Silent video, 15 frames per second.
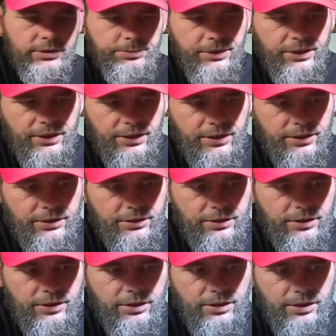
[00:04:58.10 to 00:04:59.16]
will be in
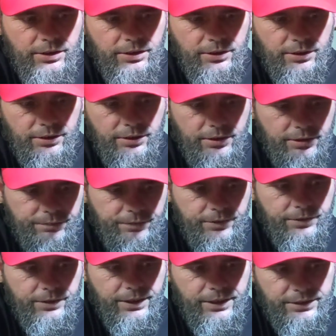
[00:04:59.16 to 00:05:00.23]
a
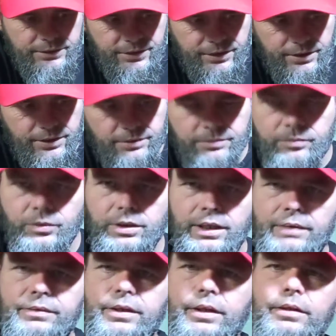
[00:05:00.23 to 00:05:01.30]
few days here, and we'll
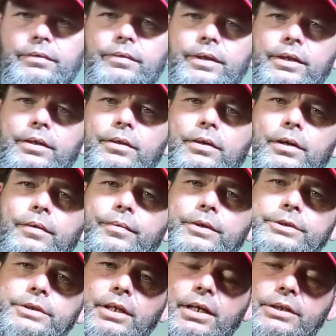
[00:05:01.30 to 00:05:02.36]
have another video of the
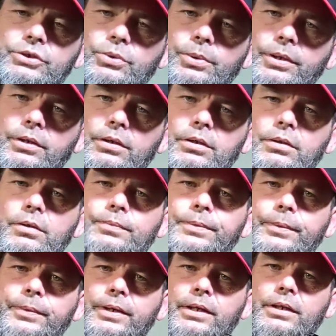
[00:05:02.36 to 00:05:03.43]
shocks going on.
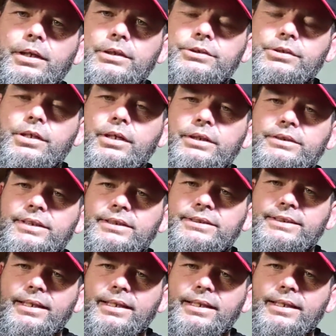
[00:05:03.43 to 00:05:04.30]
Hopefully we get our electronics at the